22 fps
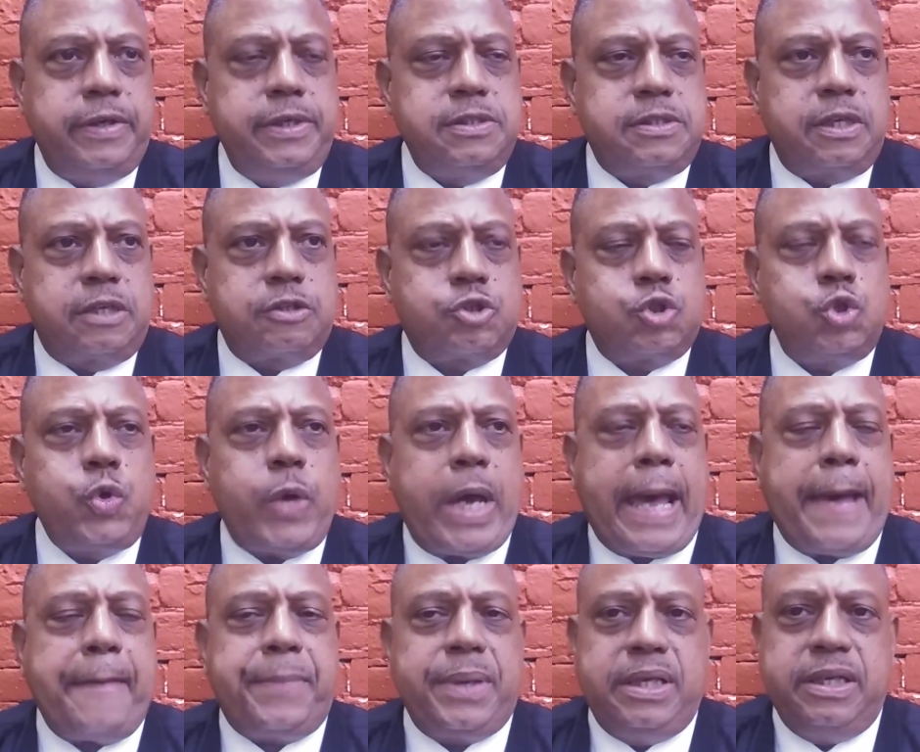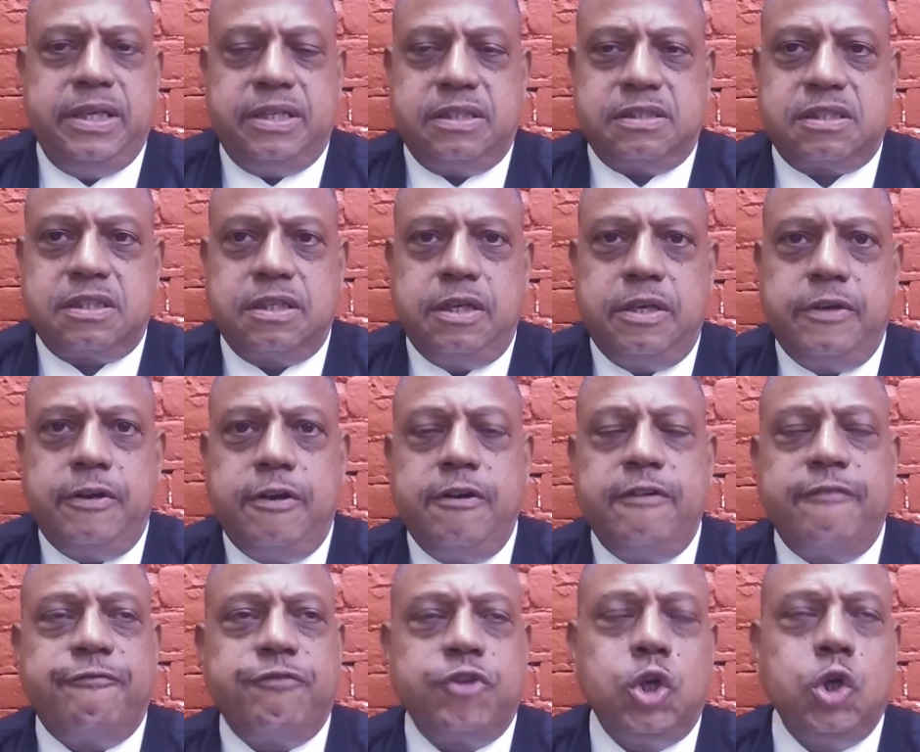He said true happiness
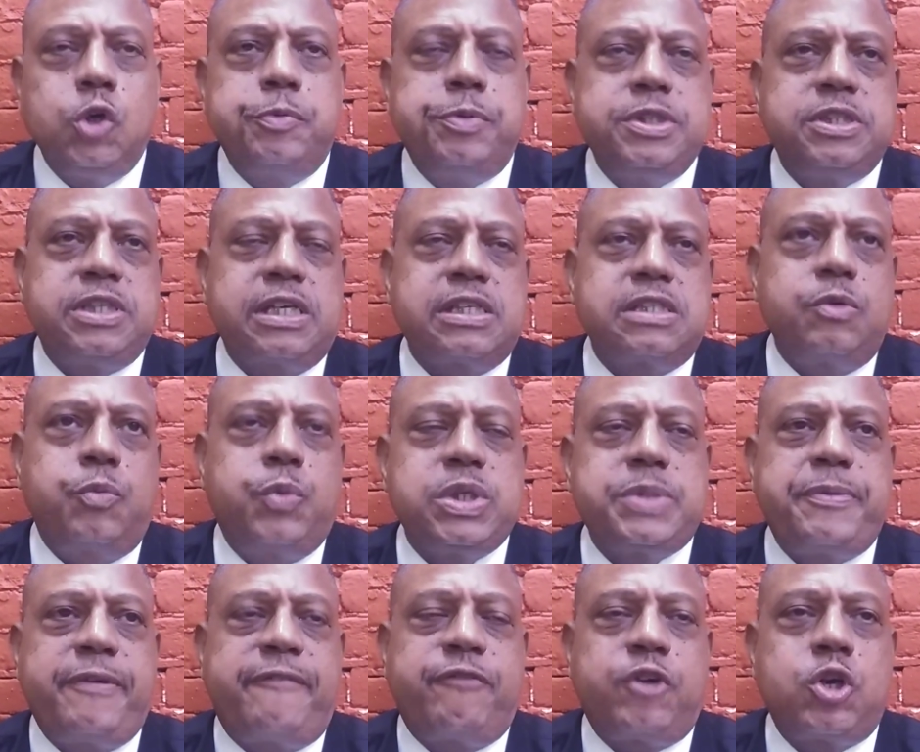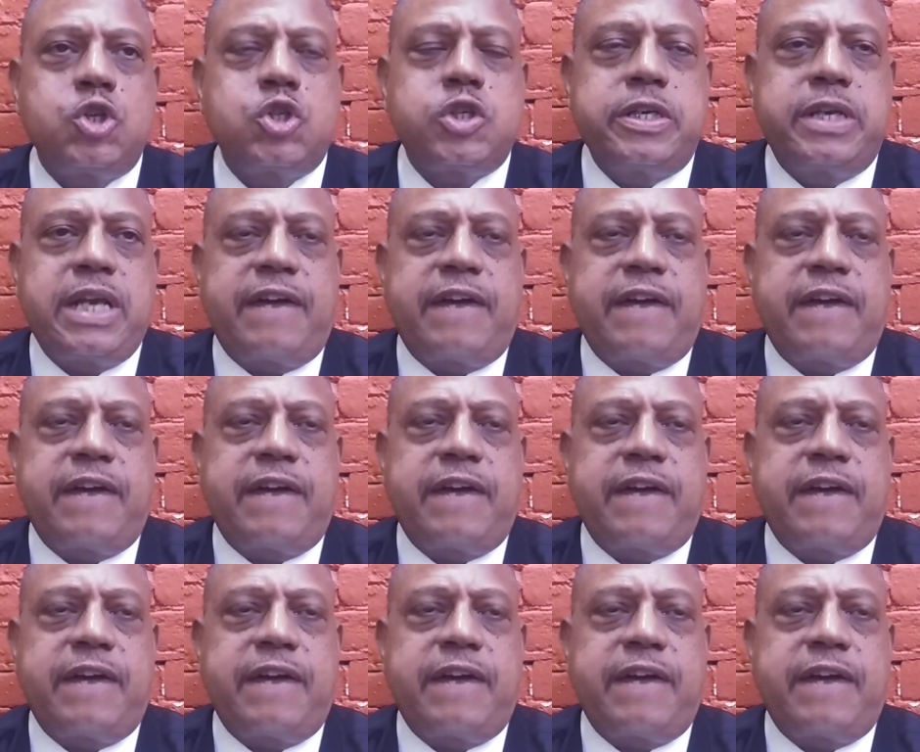flows from of wisdom and virtue,